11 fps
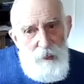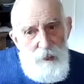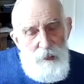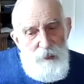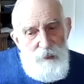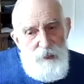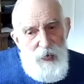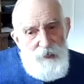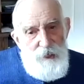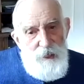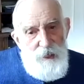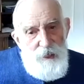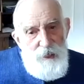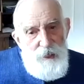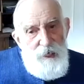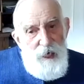It doesn't actually
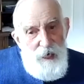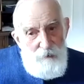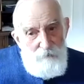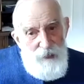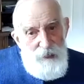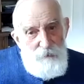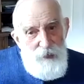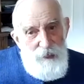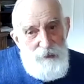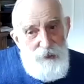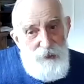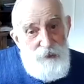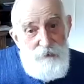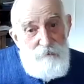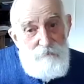come anywhere. It's just